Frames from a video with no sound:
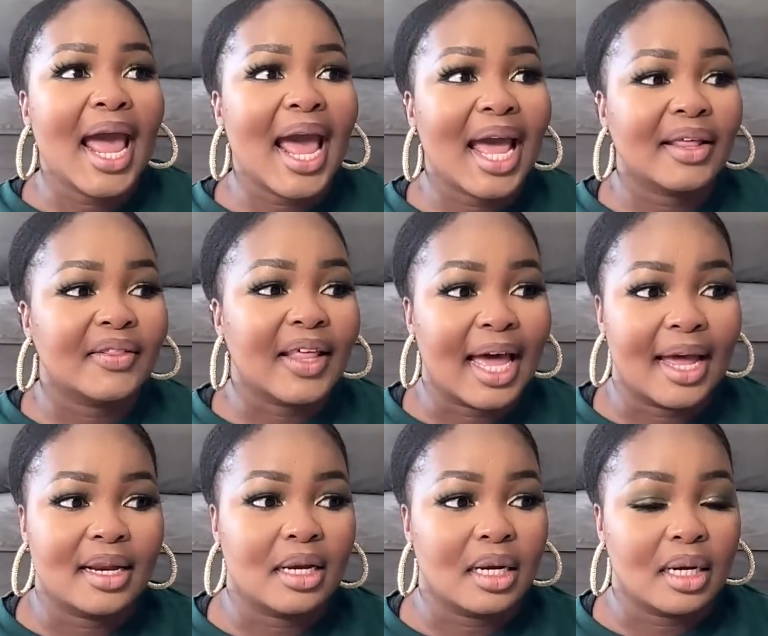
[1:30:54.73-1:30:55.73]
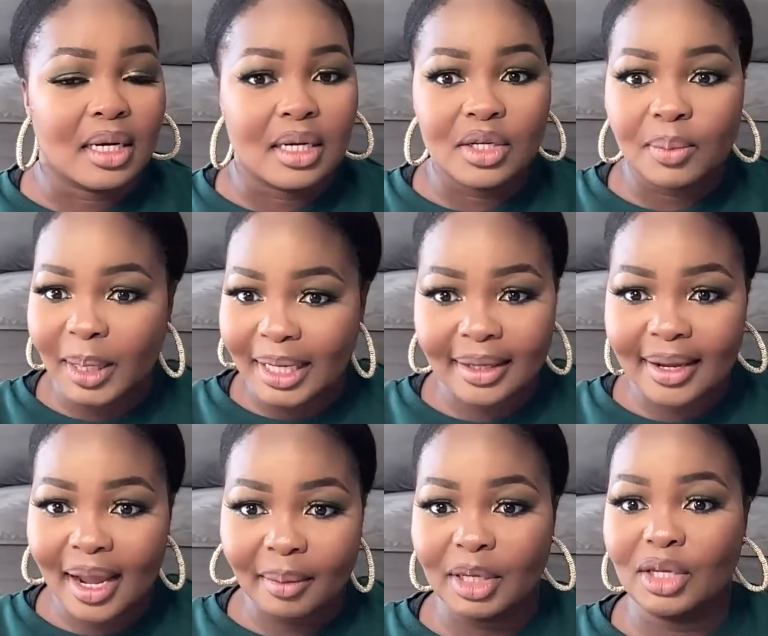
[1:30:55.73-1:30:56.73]
And then you play the
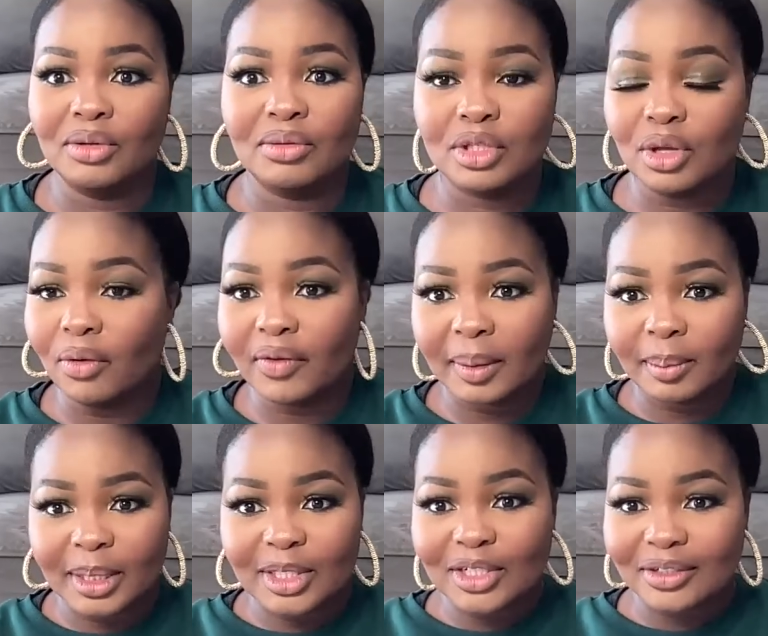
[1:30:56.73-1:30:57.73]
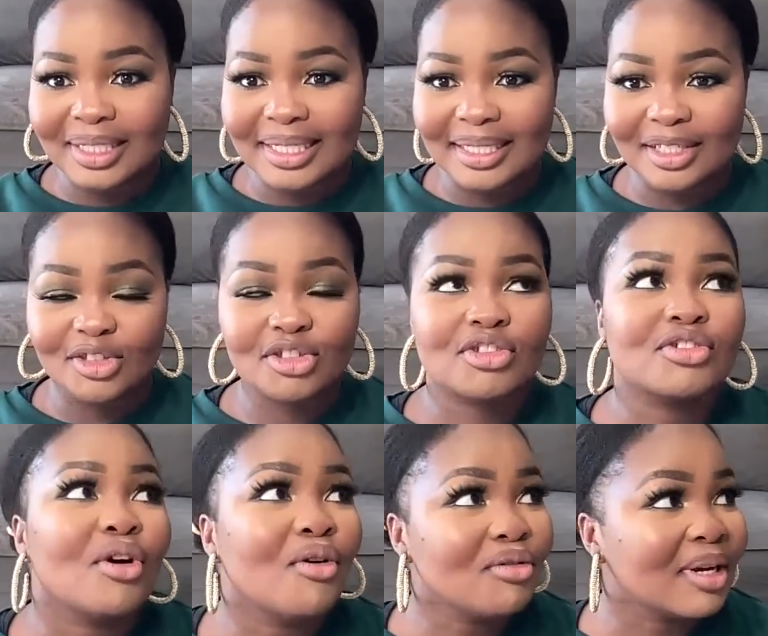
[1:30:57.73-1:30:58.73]
game and you're solving mysteries. It's
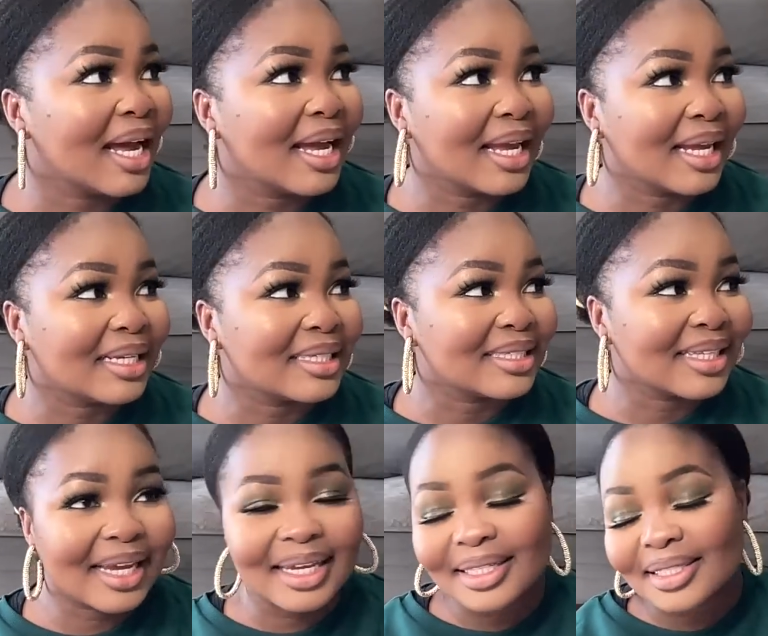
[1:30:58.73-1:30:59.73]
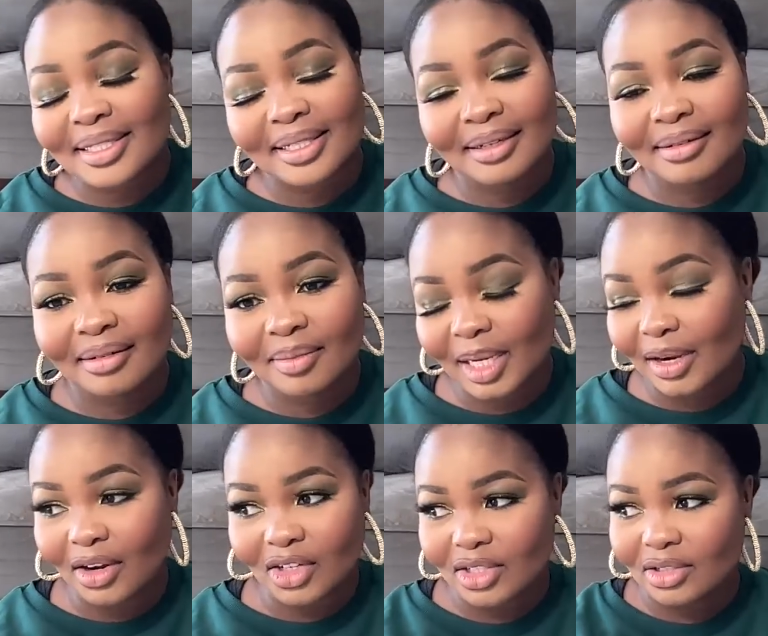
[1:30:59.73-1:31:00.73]
so nice. Like it's, oh my
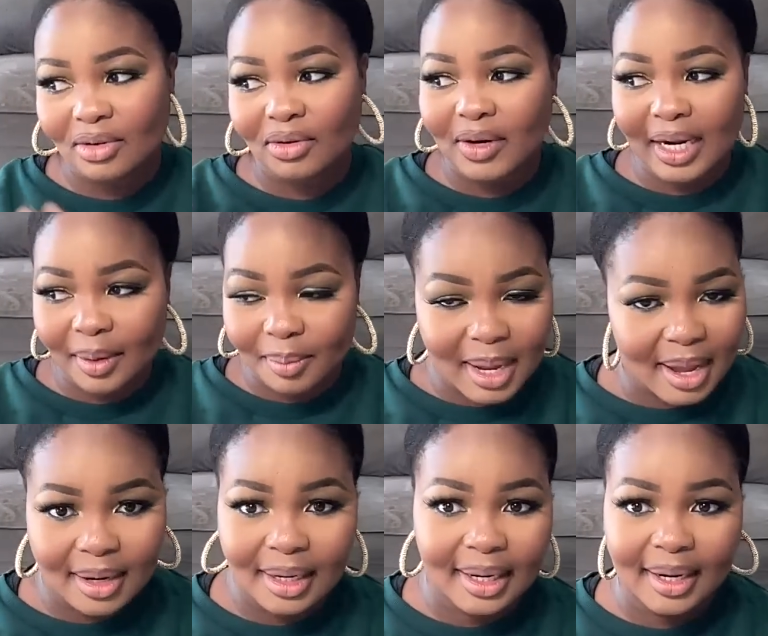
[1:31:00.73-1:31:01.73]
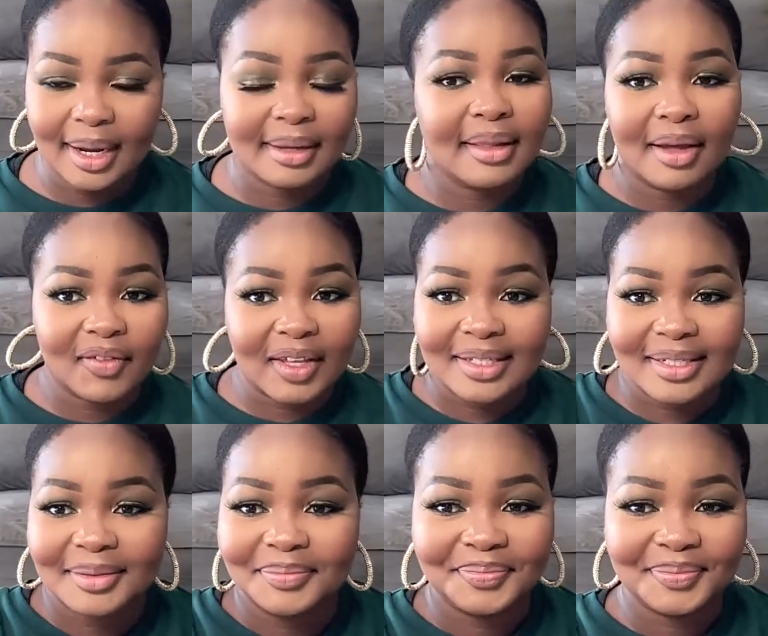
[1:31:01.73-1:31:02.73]
gosh, so right up my alley. I love it.
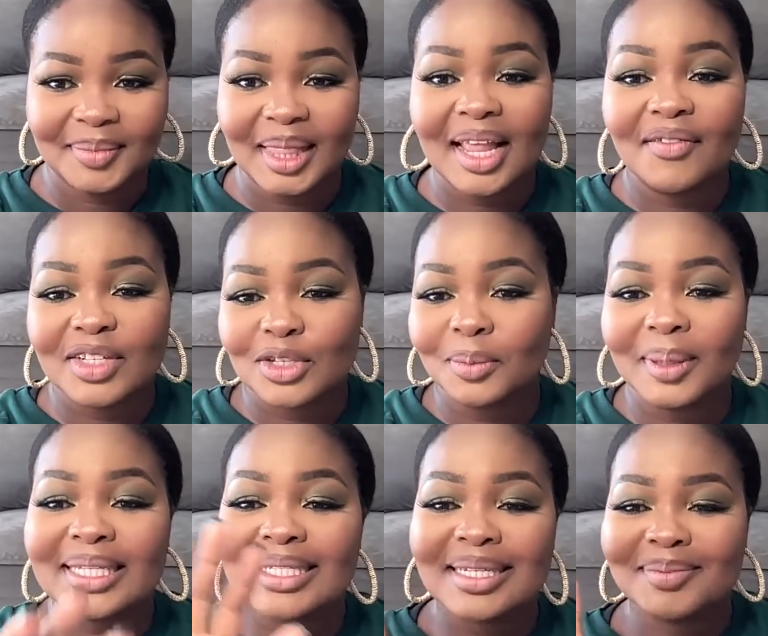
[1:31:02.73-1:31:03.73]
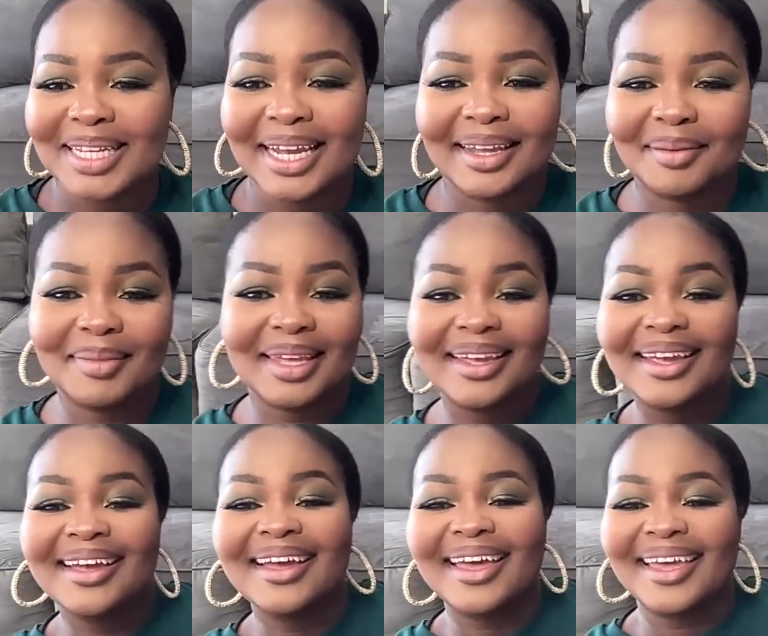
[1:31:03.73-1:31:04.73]
Love it. So please keep tagging me.
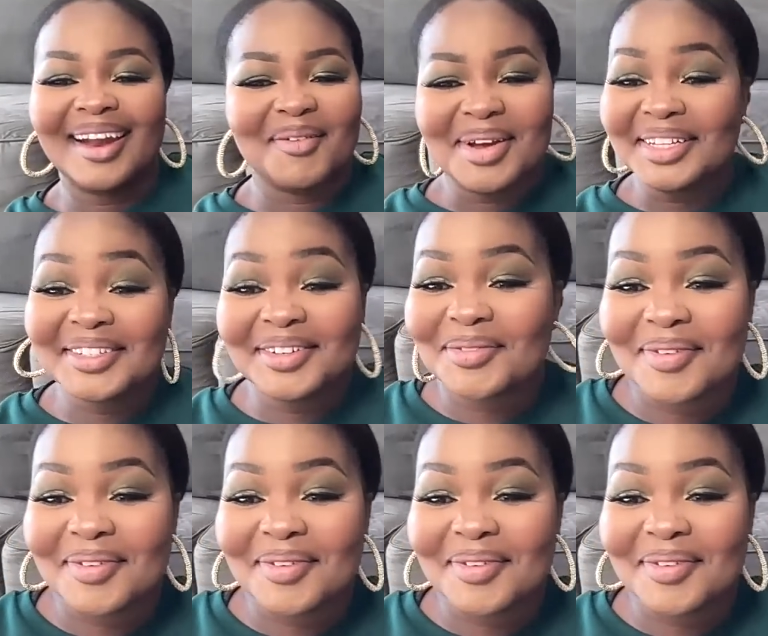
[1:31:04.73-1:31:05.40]
And I went on a